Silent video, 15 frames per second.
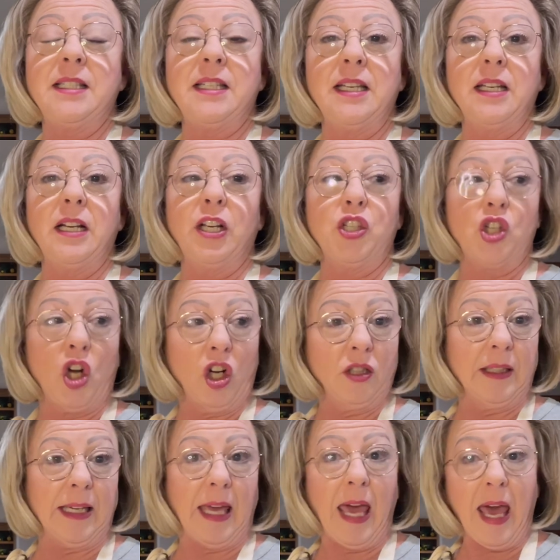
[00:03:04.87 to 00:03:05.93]
did a
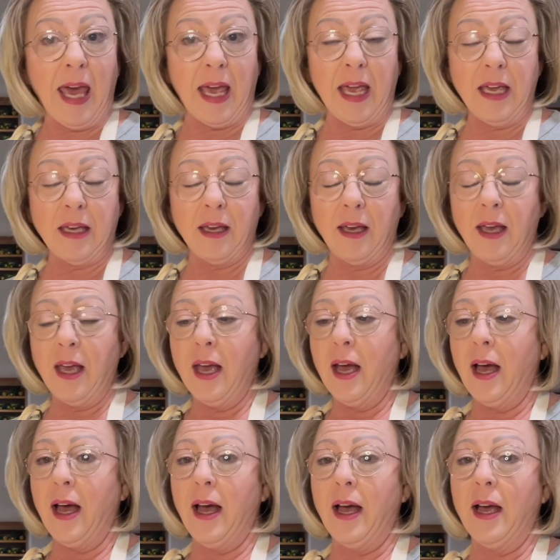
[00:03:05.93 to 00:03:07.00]
chocolate cake.
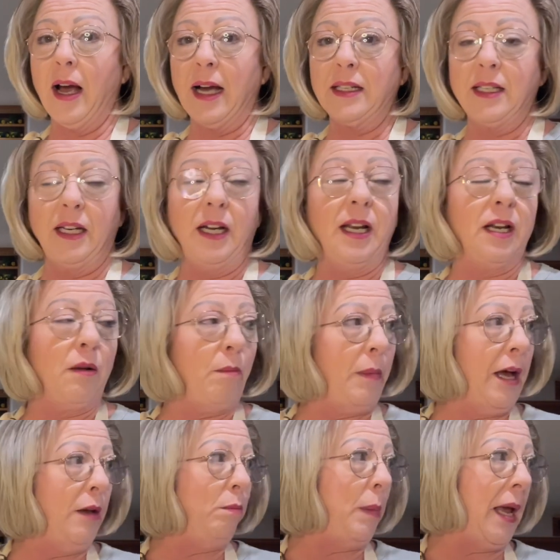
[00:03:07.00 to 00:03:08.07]
I did it in a
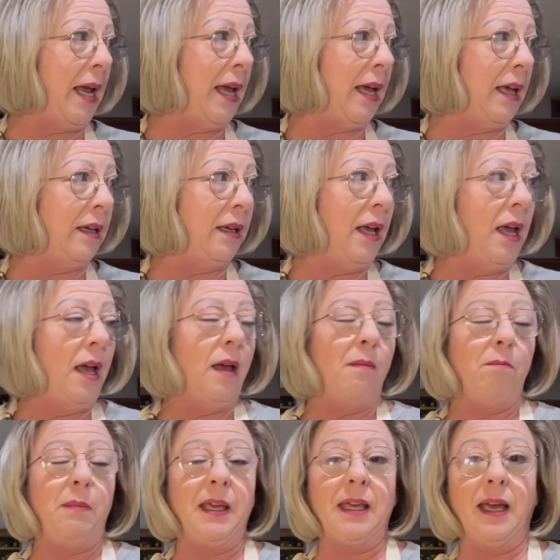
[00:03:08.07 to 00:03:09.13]
butt pan.
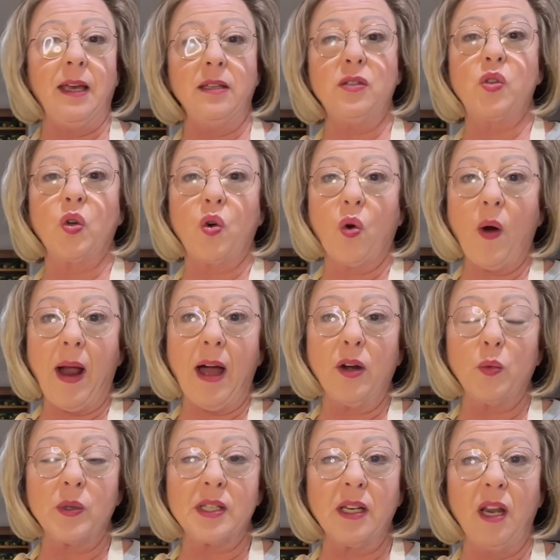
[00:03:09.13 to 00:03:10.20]
Because the
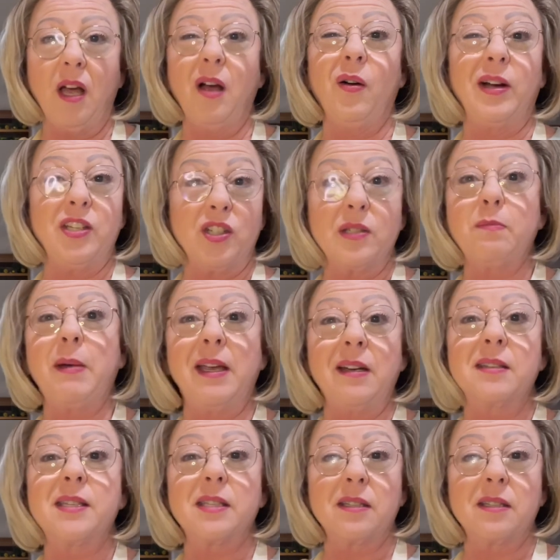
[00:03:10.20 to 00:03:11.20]
crowd was low, I just made a